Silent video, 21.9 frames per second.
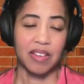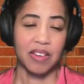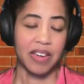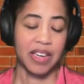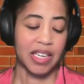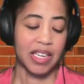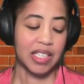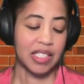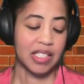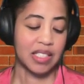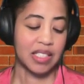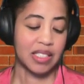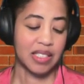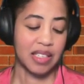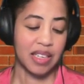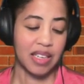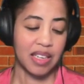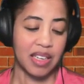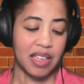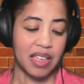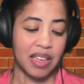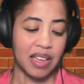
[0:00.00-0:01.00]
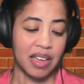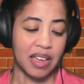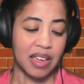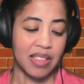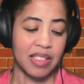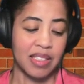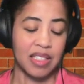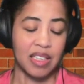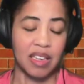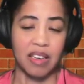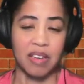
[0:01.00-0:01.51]
Crash. I
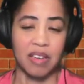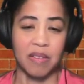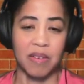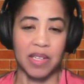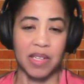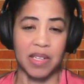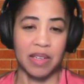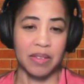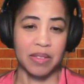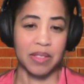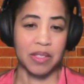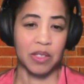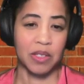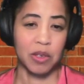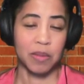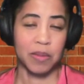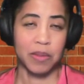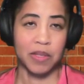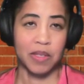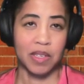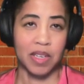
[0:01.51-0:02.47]
saw it while I was sober.